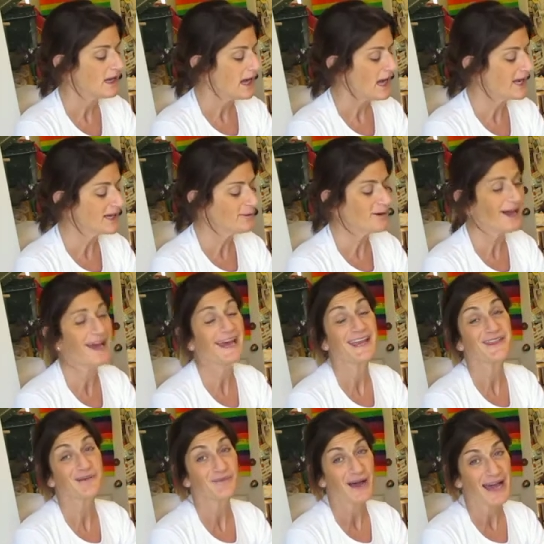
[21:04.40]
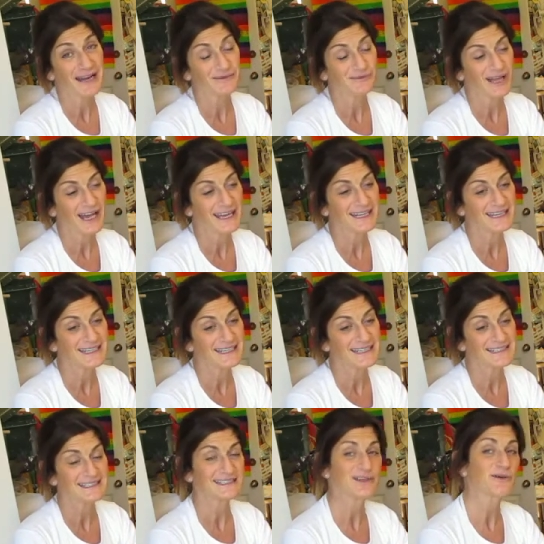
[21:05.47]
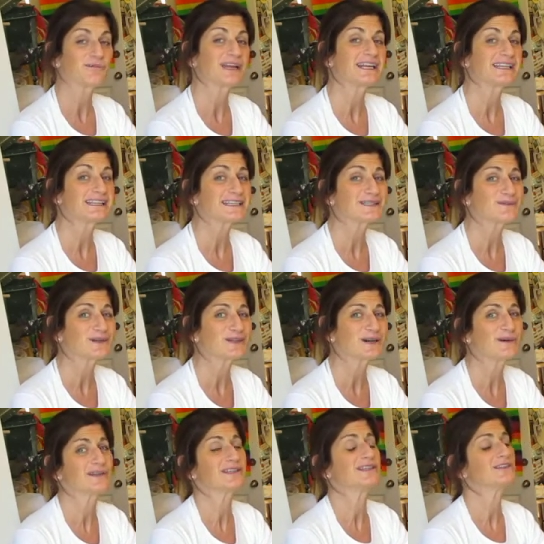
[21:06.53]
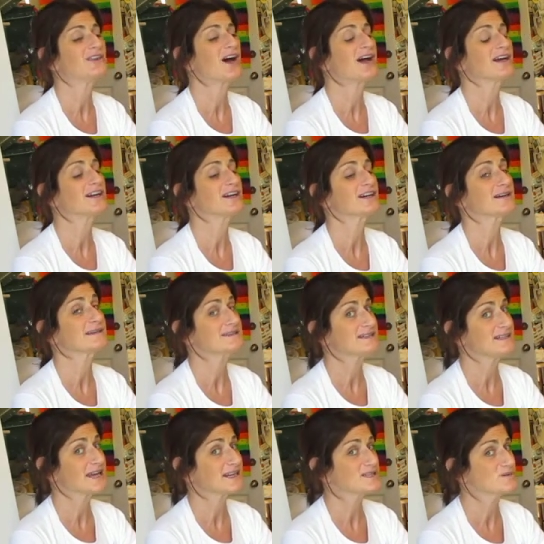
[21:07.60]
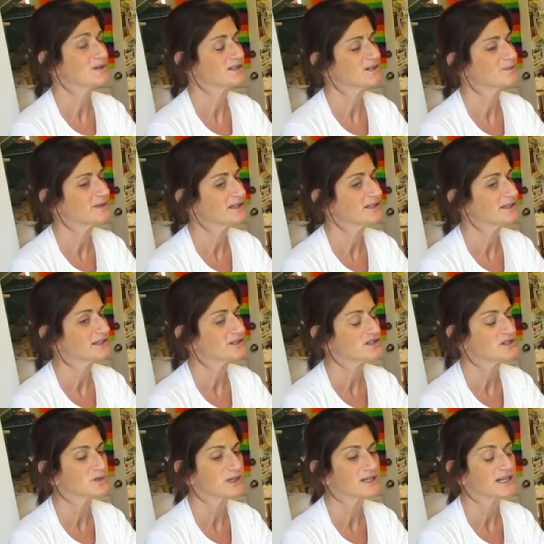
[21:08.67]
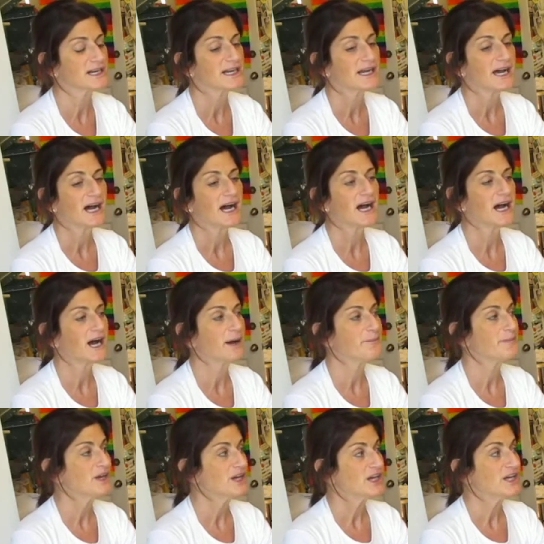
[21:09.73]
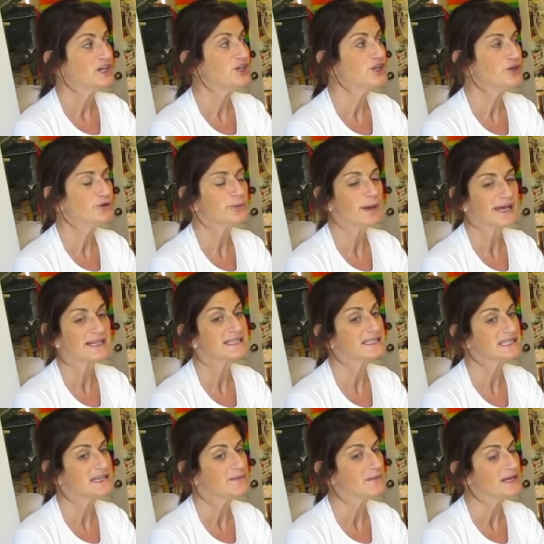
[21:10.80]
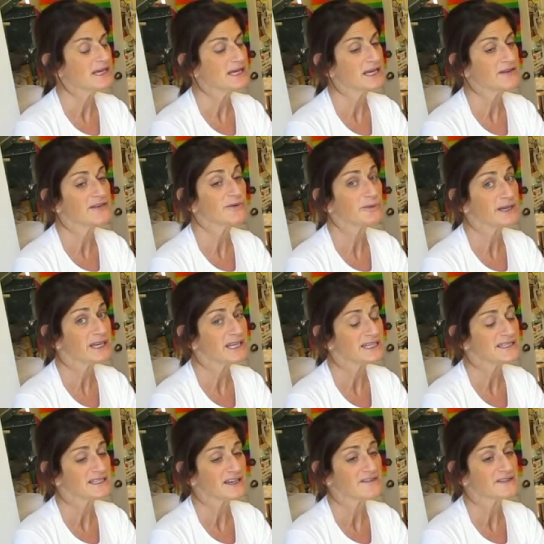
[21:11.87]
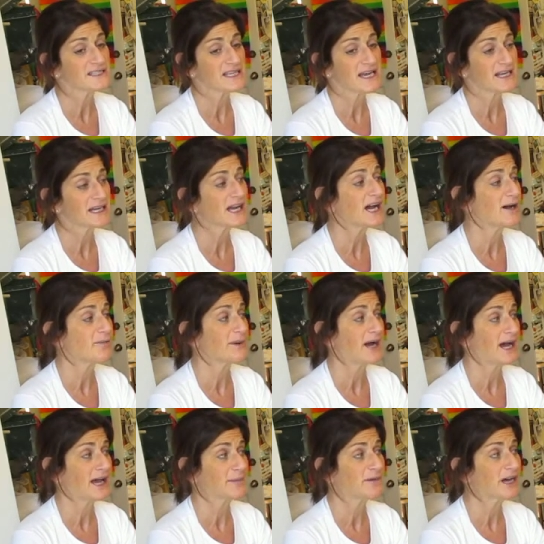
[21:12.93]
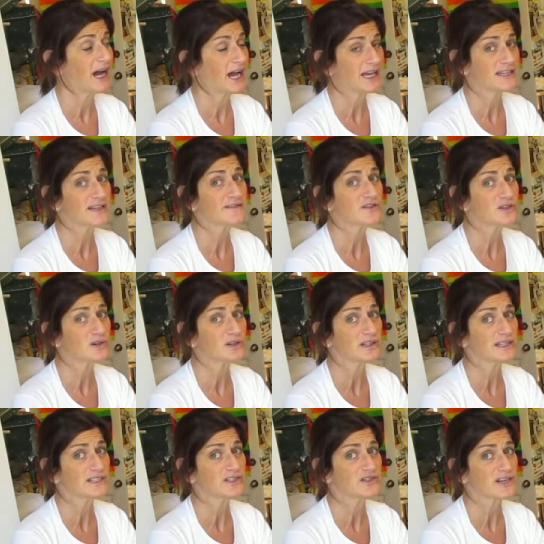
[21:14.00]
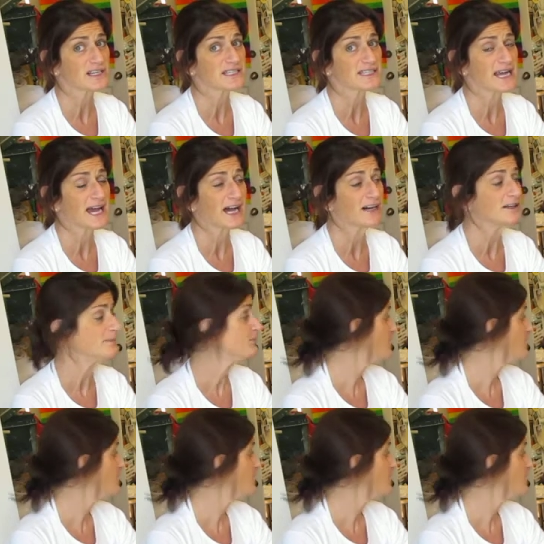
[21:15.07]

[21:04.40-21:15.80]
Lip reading: Anyway, the bottom line is, so I'm letting this one go a little longer because the next one could be a little short. You may see me in the weeds of setting up. I'm kind of totally stressed out